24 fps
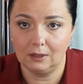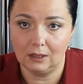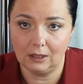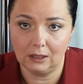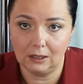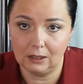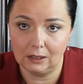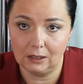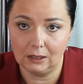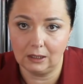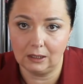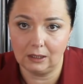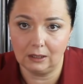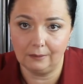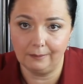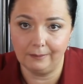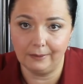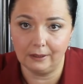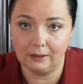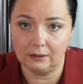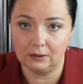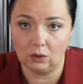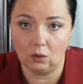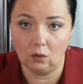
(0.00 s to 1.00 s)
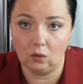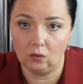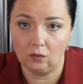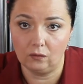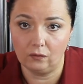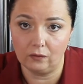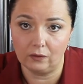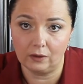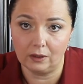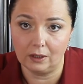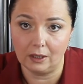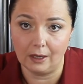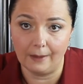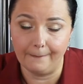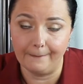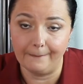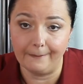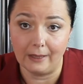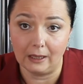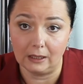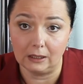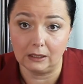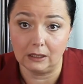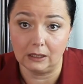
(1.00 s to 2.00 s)
a little bit over $1
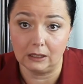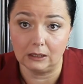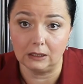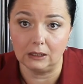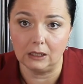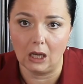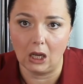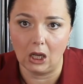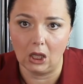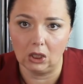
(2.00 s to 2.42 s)
million.